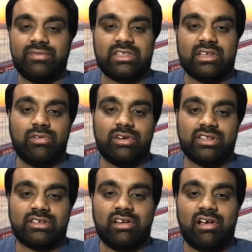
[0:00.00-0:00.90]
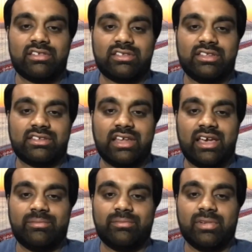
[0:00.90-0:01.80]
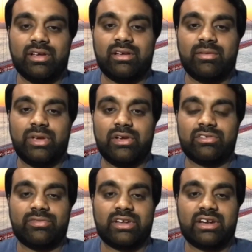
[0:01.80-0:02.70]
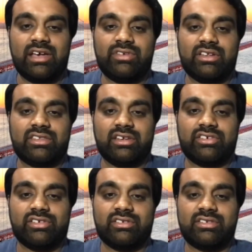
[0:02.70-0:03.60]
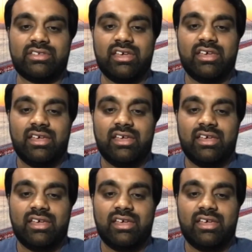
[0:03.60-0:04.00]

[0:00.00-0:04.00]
visa holders lost this time because of the travel restrictions,